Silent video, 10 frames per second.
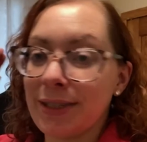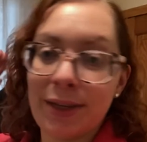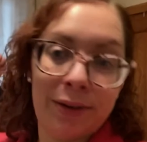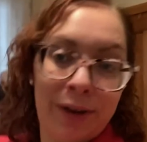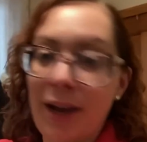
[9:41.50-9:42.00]

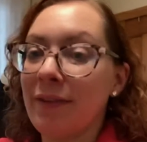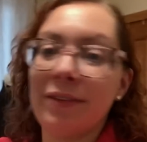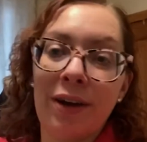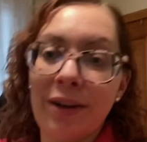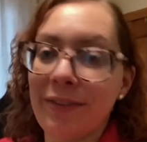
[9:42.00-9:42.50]
craft
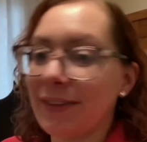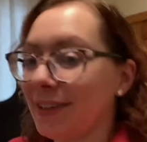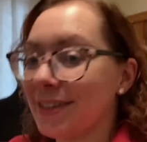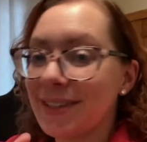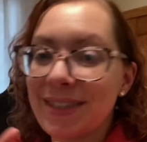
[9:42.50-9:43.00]

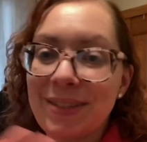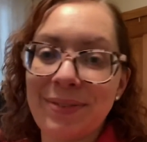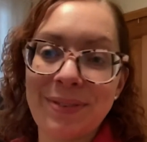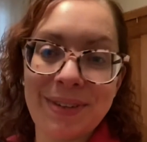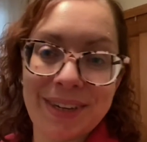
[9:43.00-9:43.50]
office,
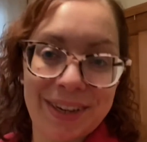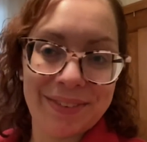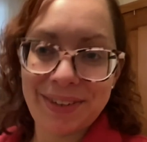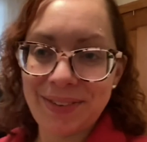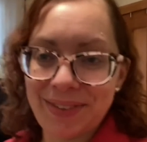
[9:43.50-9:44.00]

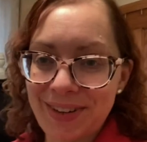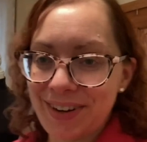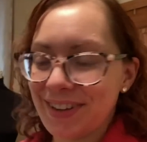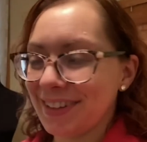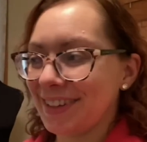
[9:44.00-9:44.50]
whatever you want to
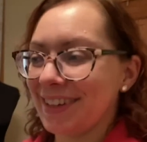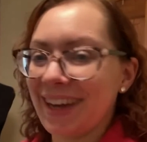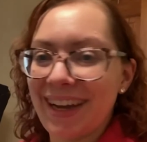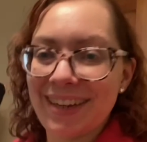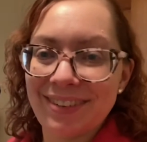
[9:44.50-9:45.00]
call it.
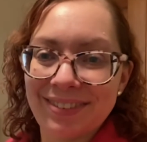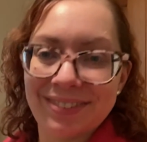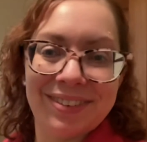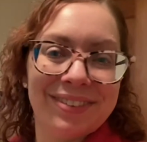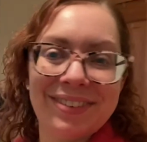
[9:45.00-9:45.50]

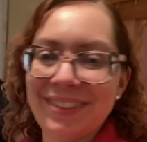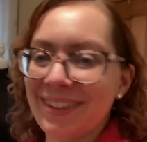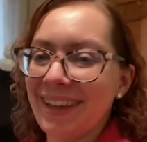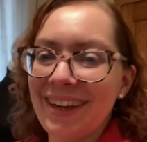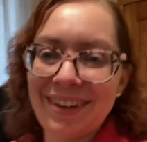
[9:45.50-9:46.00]

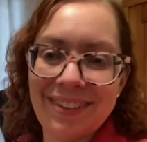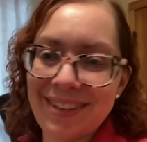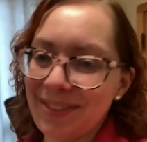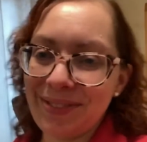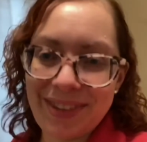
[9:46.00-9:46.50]
I call it
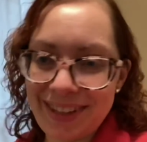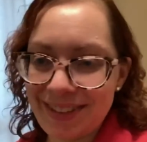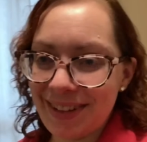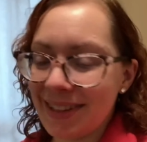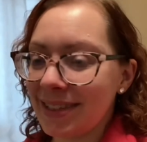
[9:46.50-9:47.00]
different
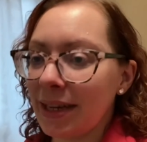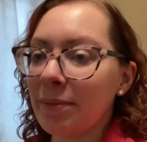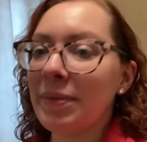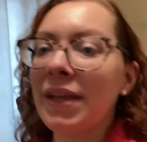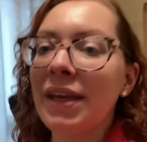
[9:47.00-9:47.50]
things all the time.